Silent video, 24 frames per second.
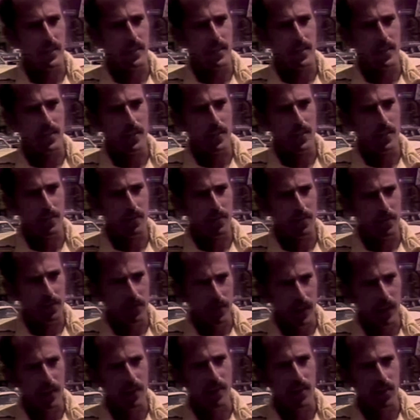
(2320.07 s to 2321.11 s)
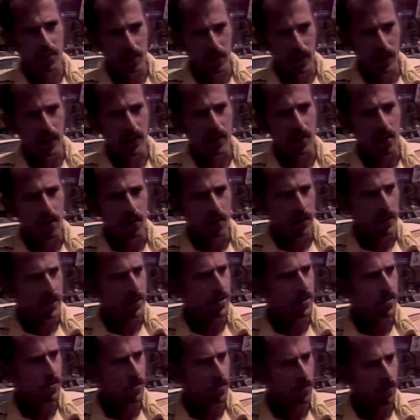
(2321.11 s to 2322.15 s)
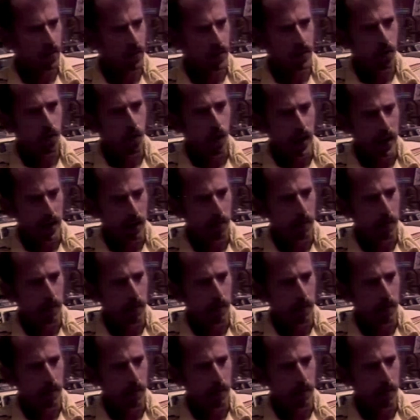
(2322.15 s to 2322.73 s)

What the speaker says: and they call us quite a